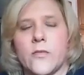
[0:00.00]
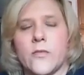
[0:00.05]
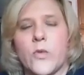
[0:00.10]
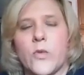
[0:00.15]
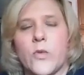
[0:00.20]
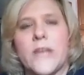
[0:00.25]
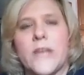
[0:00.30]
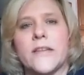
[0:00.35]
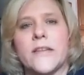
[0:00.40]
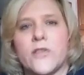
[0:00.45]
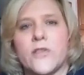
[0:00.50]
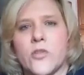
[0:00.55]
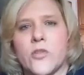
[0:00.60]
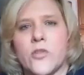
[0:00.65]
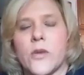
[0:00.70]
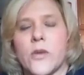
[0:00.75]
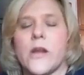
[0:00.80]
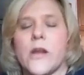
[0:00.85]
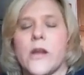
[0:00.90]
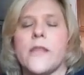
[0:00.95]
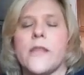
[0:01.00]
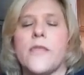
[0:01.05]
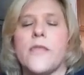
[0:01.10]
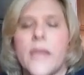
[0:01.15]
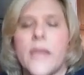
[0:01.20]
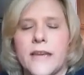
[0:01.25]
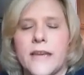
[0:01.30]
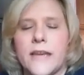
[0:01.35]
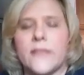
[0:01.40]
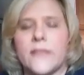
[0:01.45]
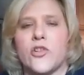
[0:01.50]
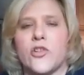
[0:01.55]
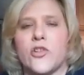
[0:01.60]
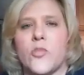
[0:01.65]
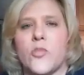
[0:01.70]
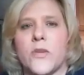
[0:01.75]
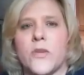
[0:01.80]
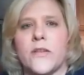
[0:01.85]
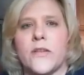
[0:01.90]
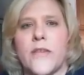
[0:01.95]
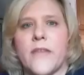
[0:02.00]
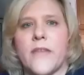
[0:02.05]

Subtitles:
they determined